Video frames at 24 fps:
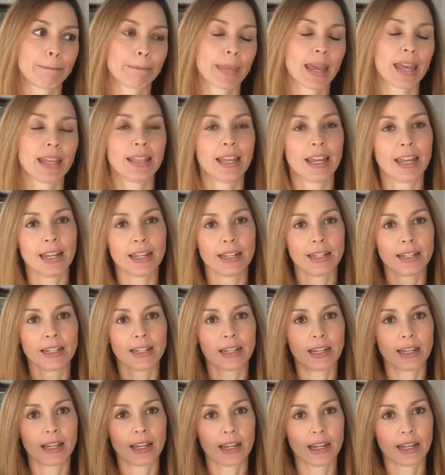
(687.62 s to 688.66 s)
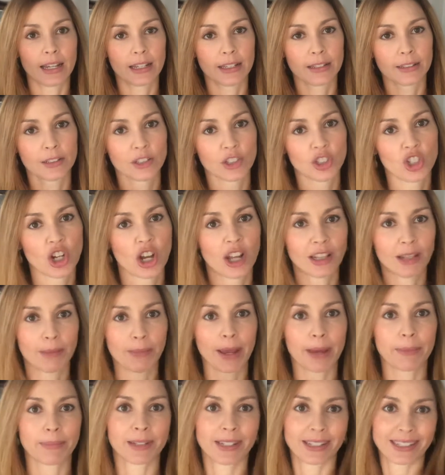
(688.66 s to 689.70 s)
and then John the
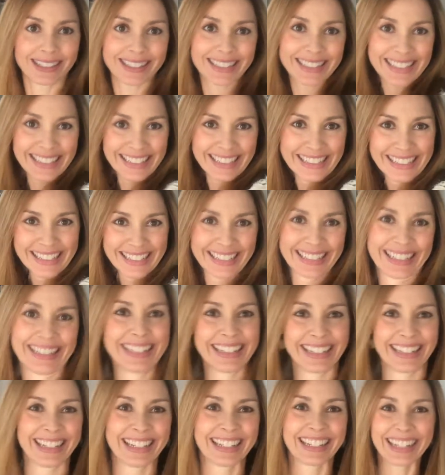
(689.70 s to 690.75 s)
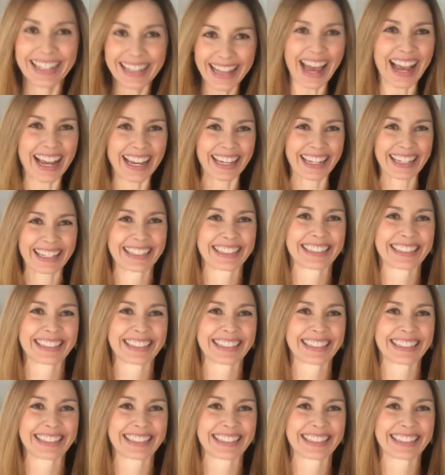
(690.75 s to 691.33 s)
Baptist. Good luck!